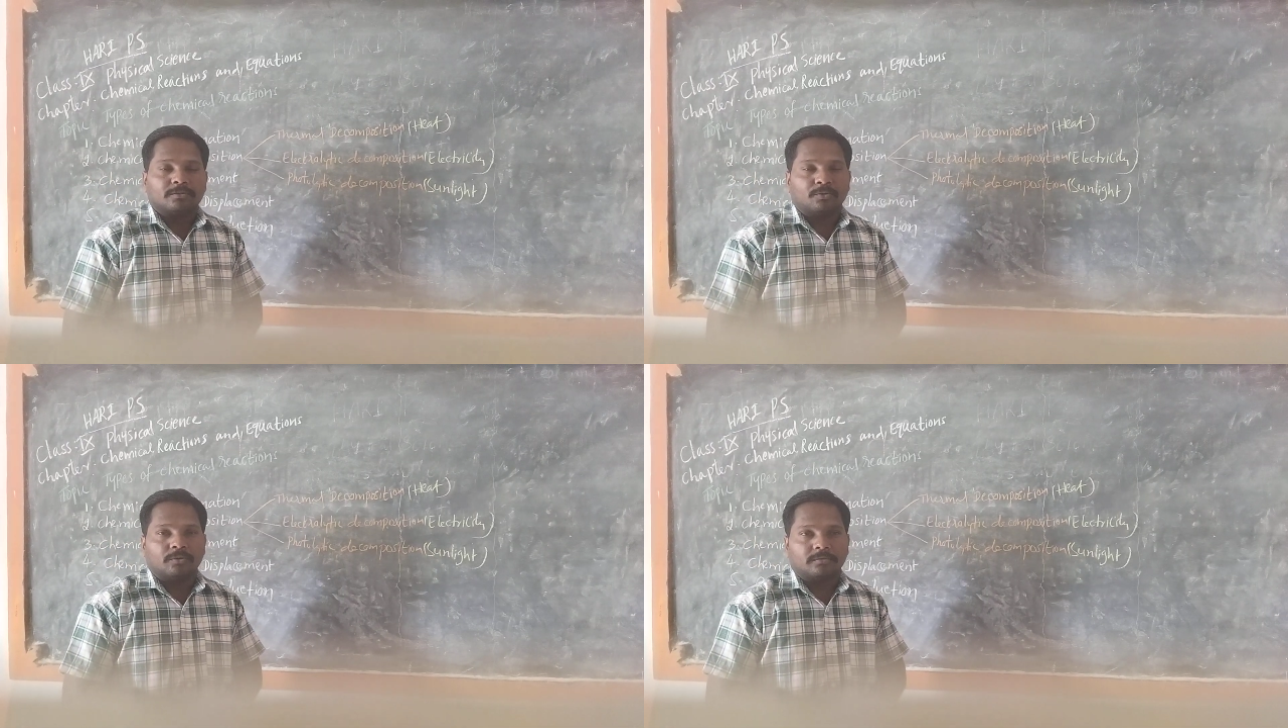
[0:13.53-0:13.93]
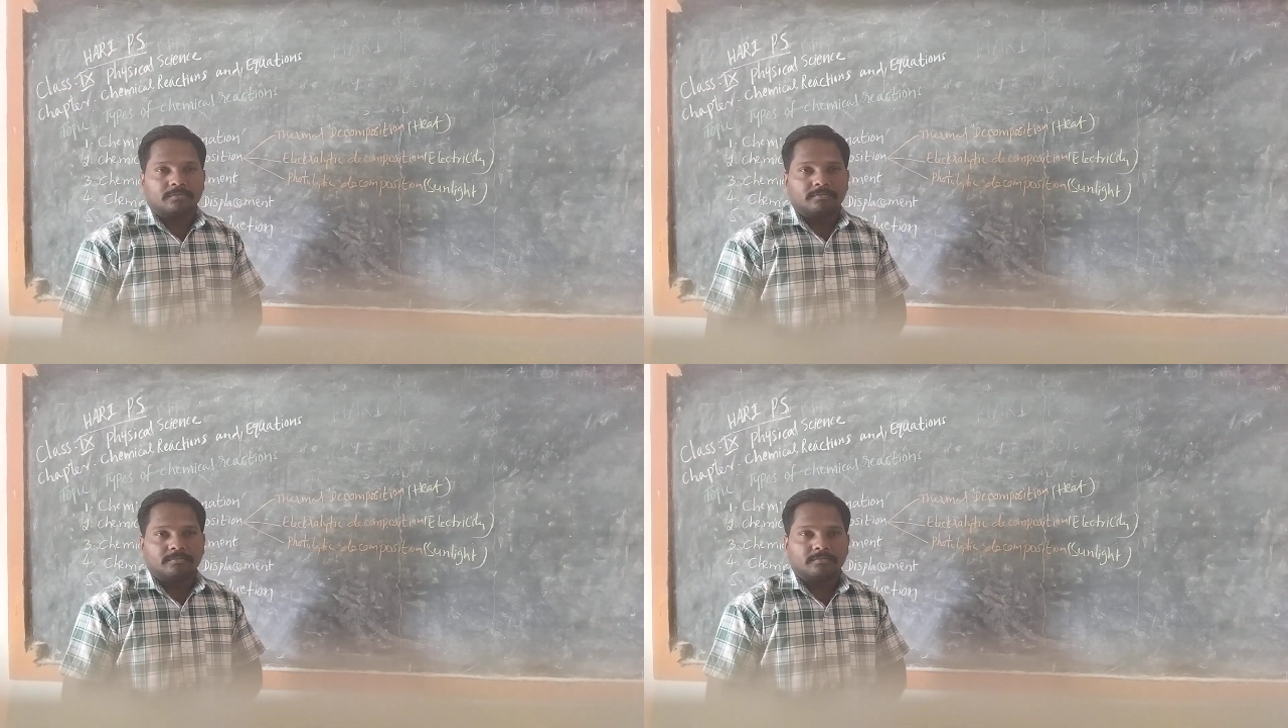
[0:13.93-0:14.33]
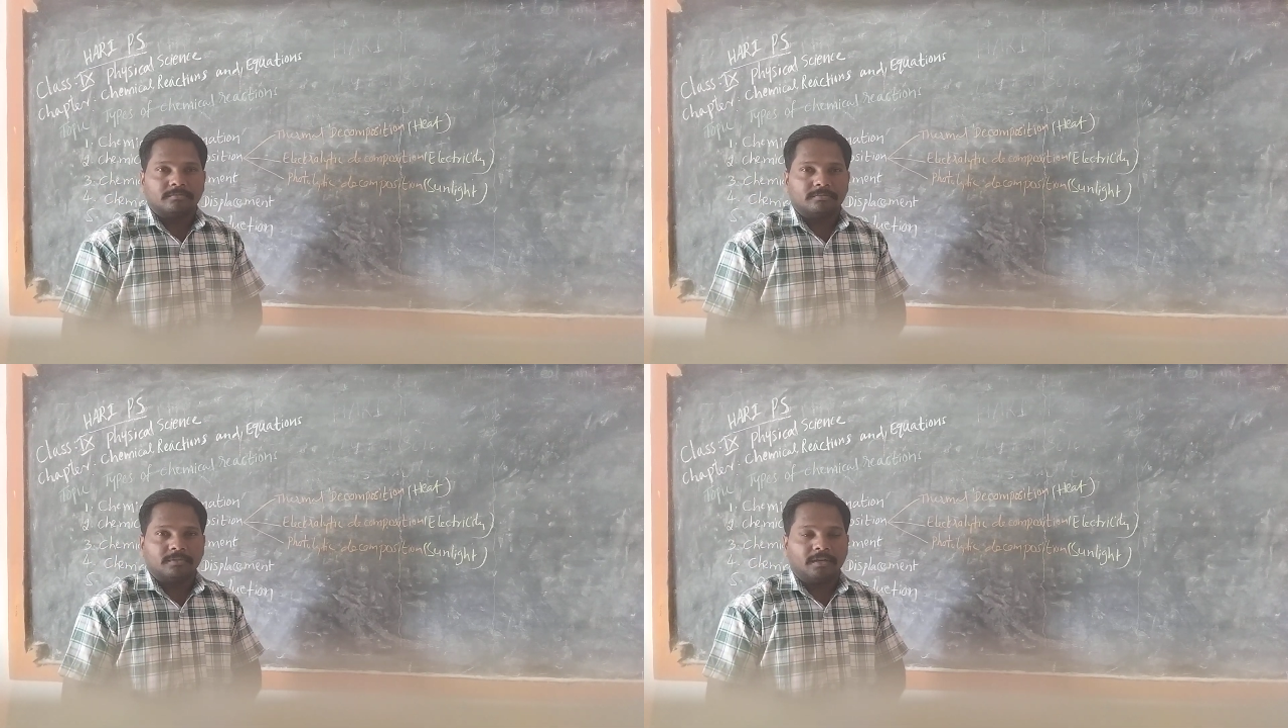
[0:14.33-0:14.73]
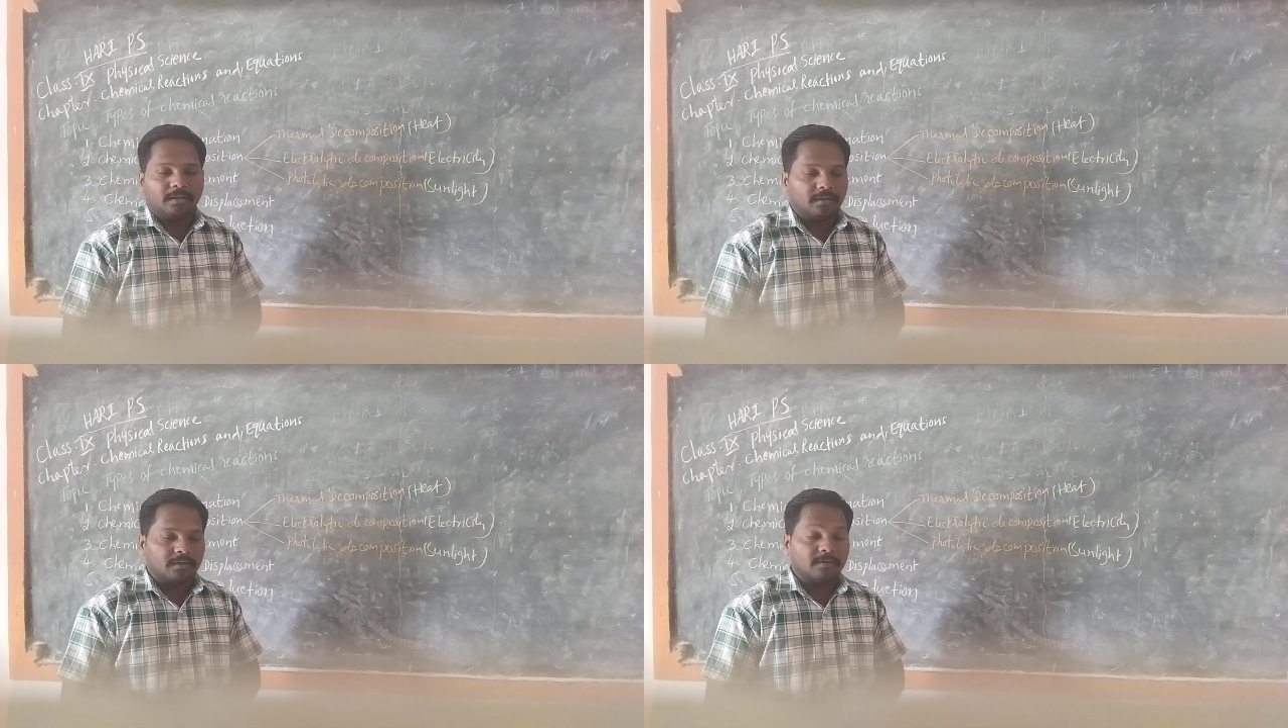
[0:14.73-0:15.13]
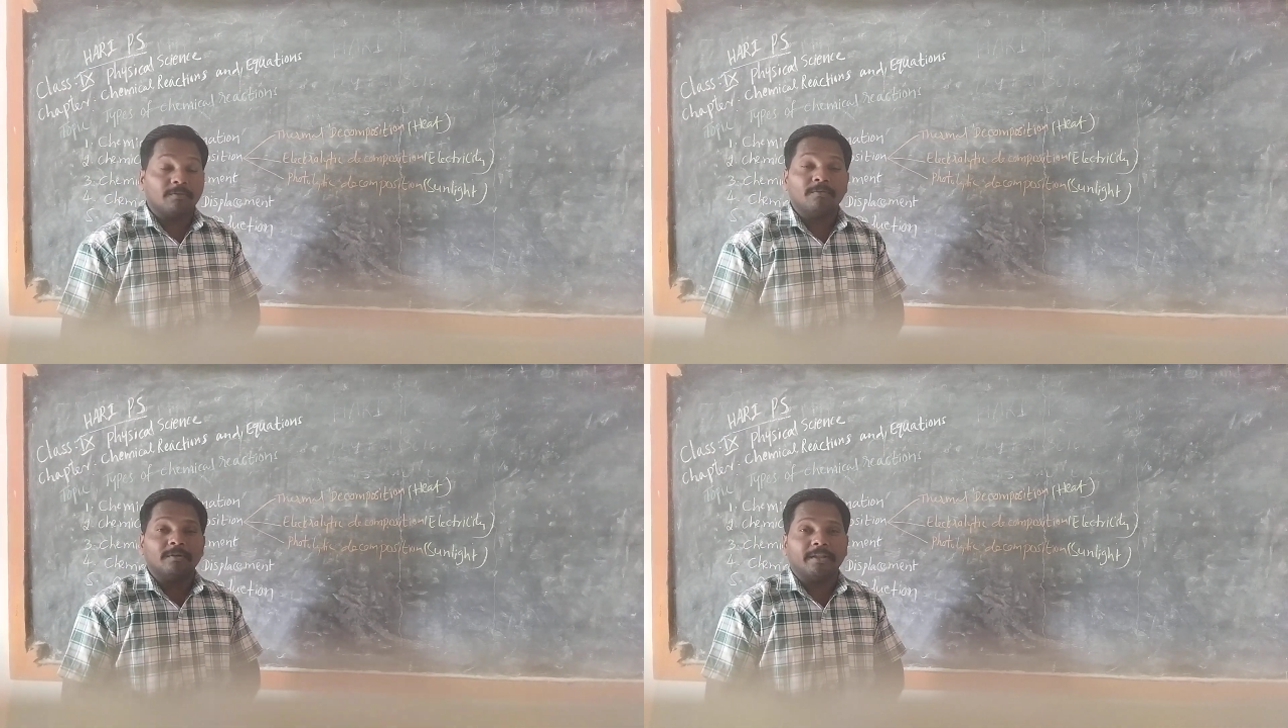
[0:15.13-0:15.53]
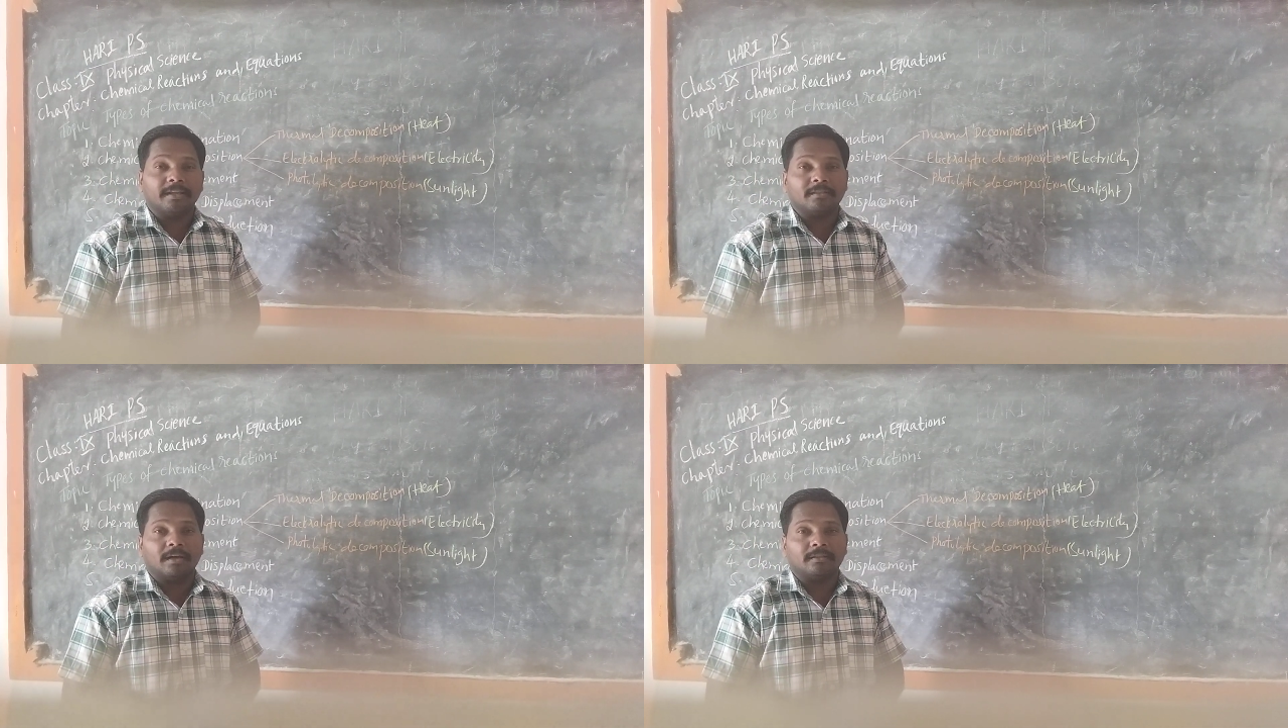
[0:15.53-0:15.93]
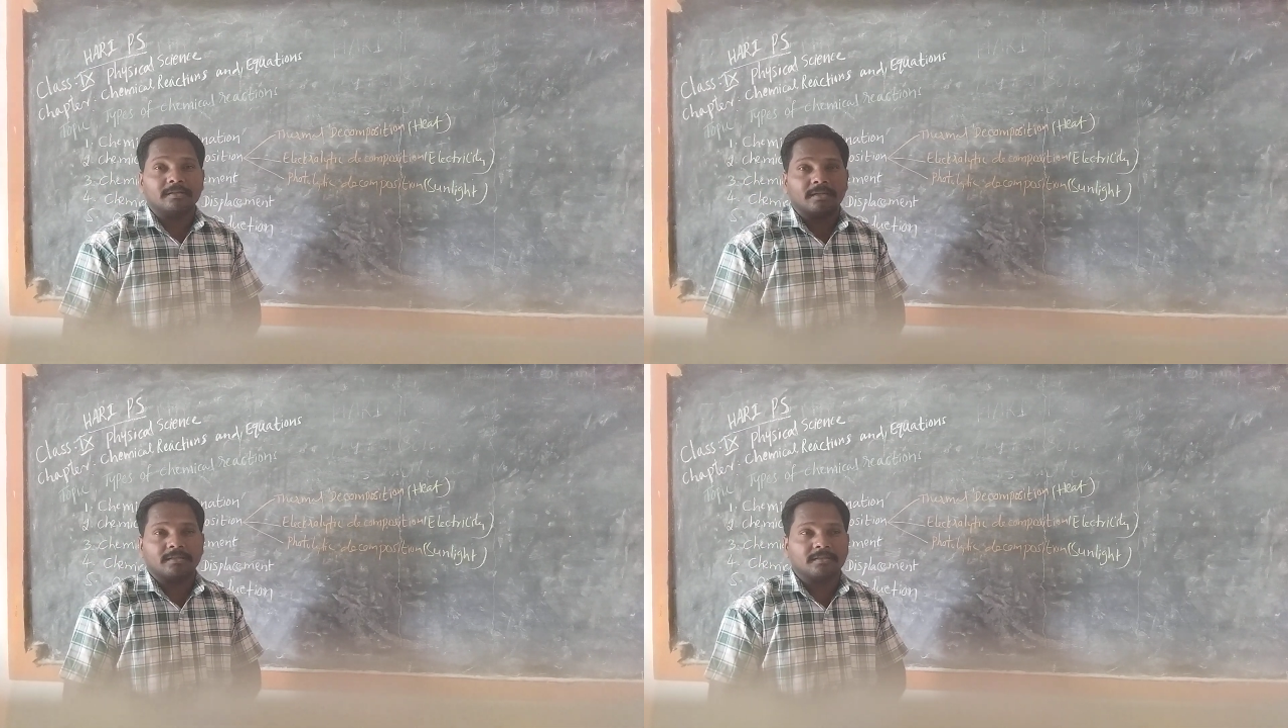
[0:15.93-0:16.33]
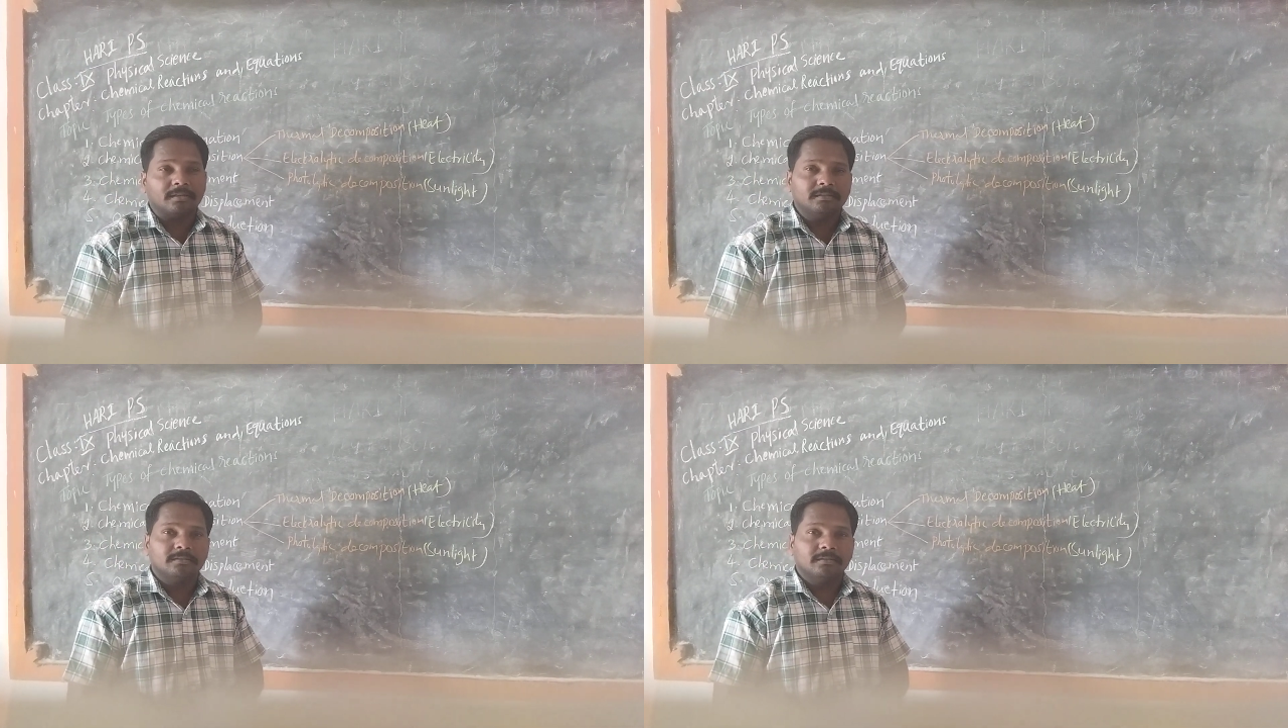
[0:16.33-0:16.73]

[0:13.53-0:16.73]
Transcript: So when we take the other section,